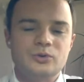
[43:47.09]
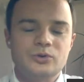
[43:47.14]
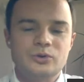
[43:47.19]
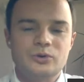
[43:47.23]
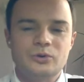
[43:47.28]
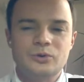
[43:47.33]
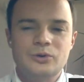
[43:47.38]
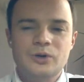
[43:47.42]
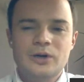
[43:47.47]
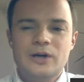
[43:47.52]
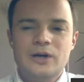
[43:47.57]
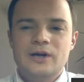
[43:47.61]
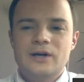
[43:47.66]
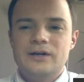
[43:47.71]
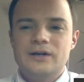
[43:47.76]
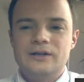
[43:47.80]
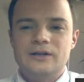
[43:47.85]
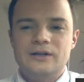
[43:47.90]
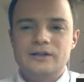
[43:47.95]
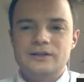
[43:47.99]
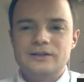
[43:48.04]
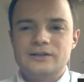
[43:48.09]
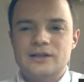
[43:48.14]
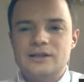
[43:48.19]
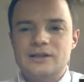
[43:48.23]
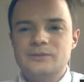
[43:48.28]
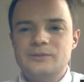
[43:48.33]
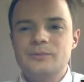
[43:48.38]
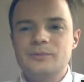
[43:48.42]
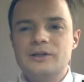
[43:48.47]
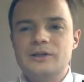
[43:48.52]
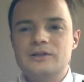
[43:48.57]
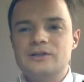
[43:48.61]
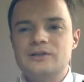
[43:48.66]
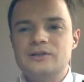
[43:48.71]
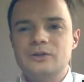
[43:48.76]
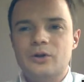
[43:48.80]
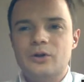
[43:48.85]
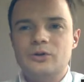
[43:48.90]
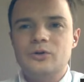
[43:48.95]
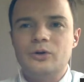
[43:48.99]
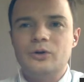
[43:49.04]
So that means
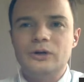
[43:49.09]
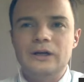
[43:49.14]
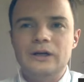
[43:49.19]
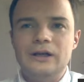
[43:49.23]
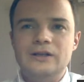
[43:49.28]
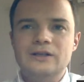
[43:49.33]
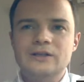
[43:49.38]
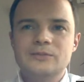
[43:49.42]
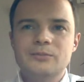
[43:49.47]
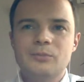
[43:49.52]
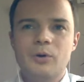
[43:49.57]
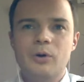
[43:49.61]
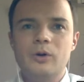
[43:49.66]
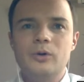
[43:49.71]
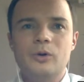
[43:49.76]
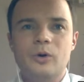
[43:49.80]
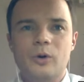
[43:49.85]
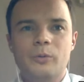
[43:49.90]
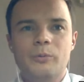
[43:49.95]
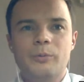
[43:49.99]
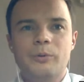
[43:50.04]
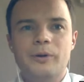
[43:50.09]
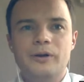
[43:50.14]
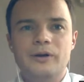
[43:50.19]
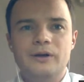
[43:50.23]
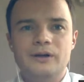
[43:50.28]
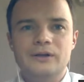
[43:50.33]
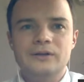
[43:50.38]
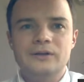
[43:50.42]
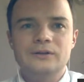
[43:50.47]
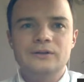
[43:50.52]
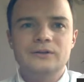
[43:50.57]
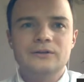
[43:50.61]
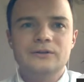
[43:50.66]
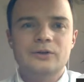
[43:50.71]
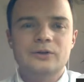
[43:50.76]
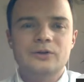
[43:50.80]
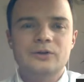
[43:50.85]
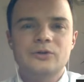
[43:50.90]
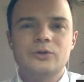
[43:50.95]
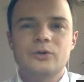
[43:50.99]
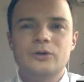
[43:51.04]
not only a small company,
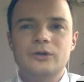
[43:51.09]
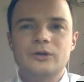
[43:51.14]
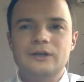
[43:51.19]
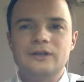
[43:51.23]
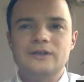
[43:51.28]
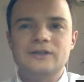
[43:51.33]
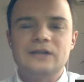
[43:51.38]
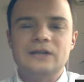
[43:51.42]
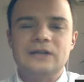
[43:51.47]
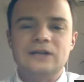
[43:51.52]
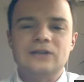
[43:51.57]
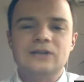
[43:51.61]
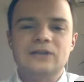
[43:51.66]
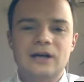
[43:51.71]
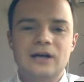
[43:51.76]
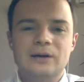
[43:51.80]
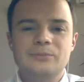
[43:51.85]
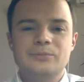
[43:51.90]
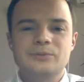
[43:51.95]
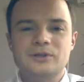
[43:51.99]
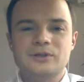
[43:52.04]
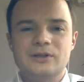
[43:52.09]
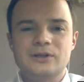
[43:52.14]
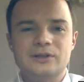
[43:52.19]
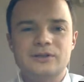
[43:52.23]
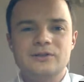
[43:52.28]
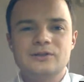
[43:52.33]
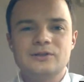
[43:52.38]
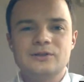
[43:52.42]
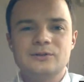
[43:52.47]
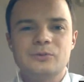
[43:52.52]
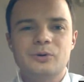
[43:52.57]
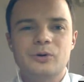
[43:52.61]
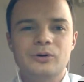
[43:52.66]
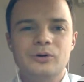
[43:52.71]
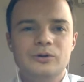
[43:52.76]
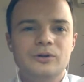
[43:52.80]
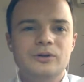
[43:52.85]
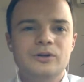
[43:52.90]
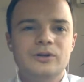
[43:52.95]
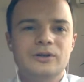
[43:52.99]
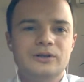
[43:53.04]
not only startups and
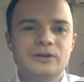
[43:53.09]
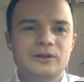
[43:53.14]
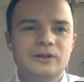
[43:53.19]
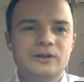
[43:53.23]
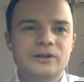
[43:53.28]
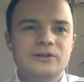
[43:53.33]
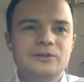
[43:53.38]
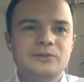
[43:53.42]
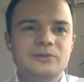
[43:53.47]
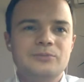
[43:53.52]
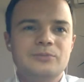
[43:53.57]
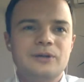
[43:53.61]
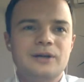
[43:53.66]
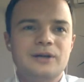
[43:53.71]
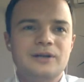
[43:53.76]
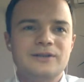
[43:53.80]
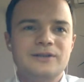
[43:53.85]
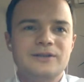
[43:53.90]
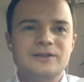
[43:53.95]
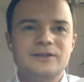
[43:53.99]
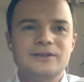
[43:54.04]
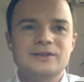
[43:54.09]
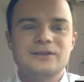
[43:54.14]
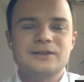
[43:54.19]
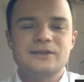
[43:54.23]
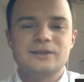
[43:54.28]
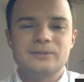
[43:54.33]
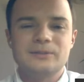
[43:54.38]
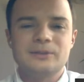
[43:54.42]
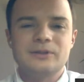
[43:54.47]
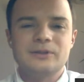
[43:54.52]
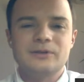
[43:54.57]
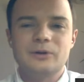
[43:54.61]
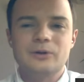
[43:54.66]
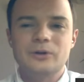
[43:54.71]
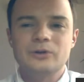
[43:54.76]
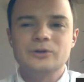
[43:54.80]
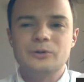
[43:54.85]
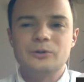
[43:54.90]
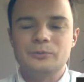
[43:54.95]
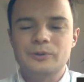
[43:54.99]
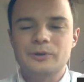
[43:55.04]
small enterprises, but
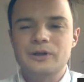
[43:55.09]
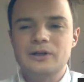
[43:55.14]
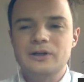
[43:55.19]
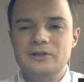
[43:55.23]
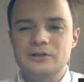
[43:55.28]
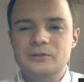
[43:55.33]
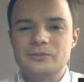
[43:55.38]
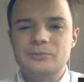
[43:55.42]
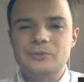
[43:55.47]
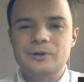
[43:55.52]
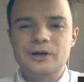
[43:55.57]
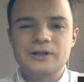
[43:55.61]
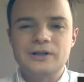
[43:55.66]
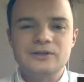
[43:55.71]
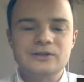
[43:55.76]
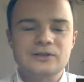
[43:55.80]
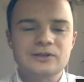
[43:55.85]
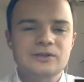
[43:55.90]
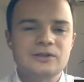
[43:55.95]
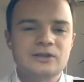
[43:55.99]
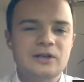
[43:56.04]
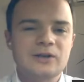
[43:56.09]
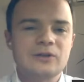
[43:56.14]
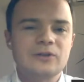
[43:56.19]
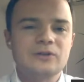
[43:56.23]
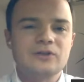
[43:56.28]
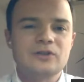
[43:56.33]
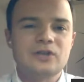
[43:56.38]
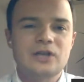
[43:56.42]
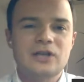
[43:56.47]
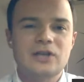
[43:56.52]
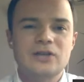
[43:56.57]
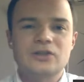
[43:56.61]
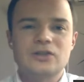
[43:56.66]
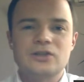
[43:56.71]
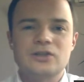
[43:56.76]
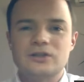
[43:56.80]
also big enterprises, they can change.